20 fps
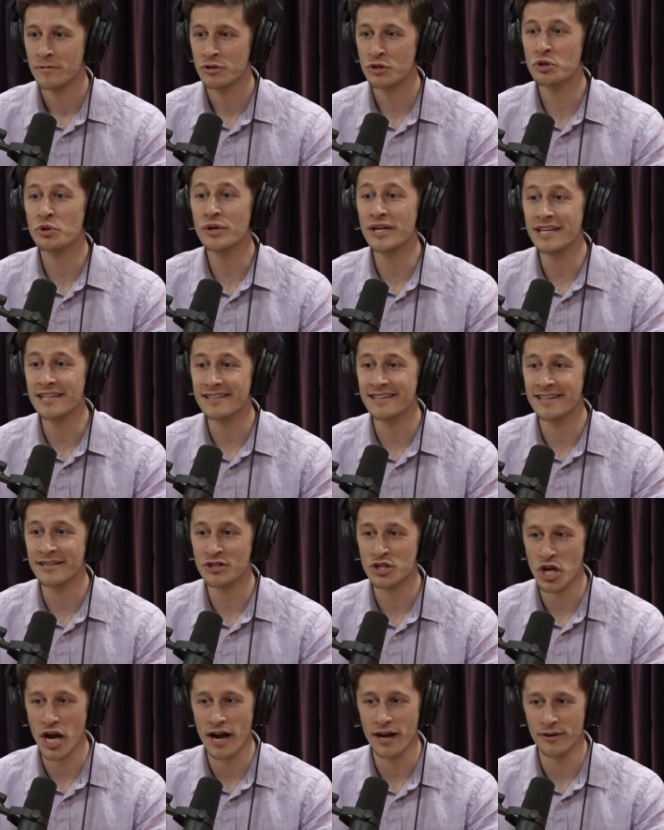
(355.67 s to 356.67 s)
treat a
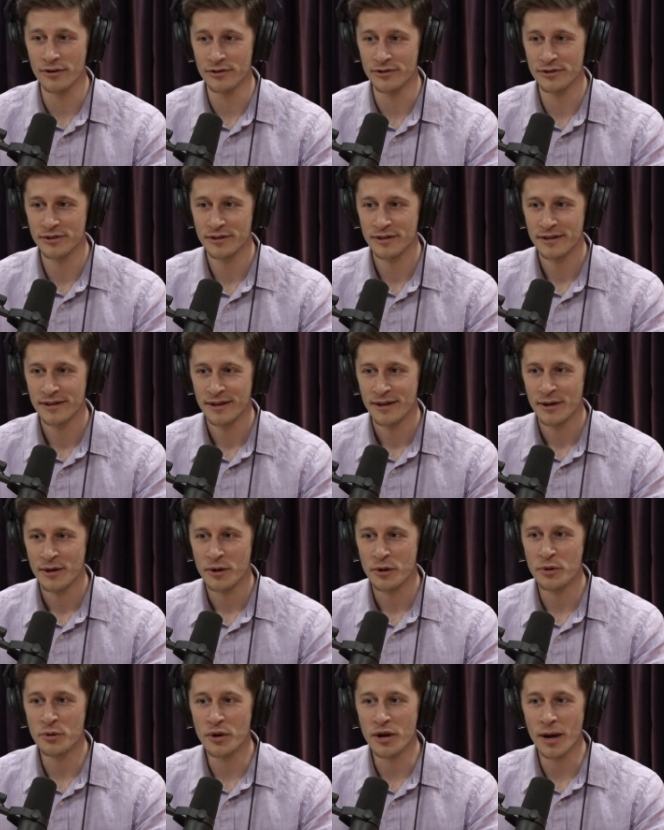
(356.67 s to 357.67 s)
child
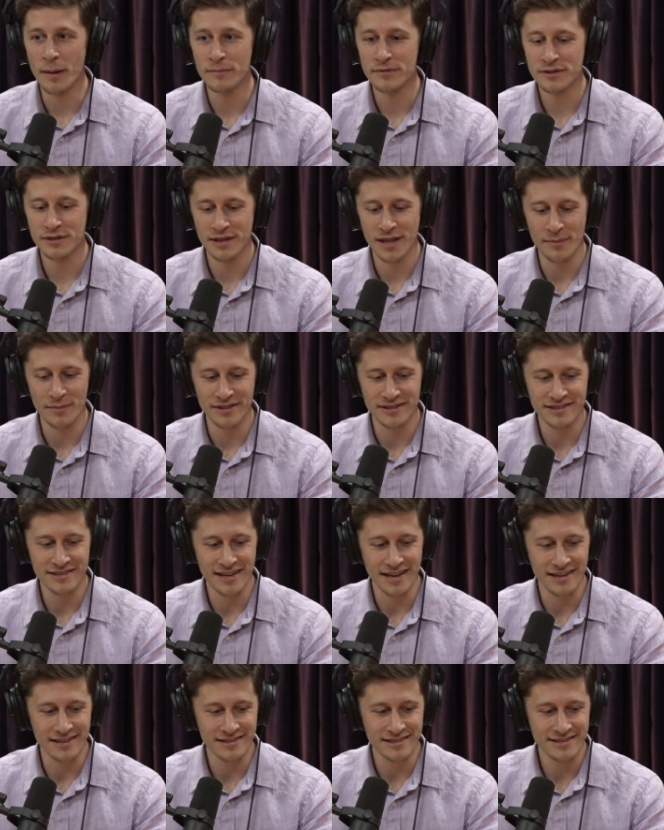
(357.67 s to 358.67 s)
who comes to them and
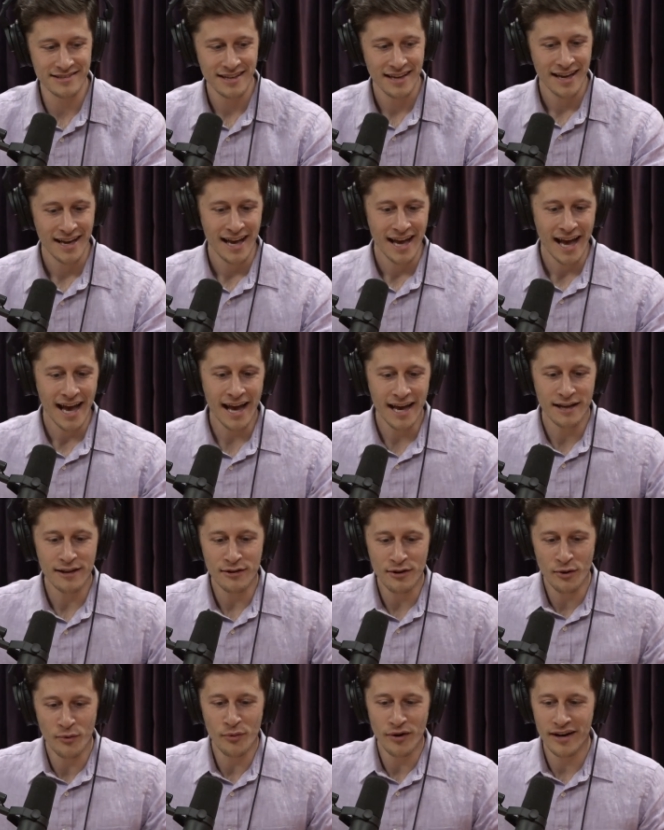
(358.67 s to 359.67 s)
says, "Hey,
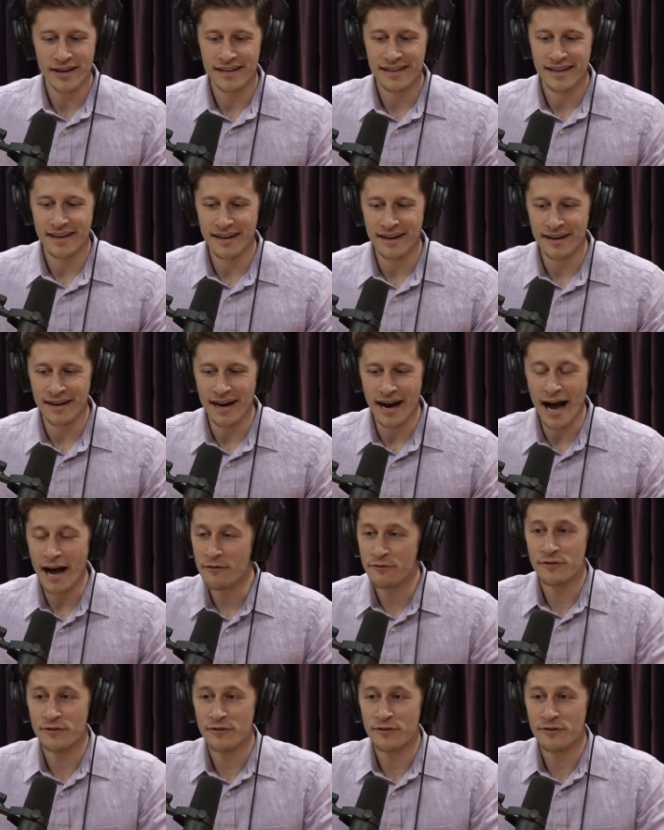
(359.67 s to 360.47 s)
you know what? Uh, I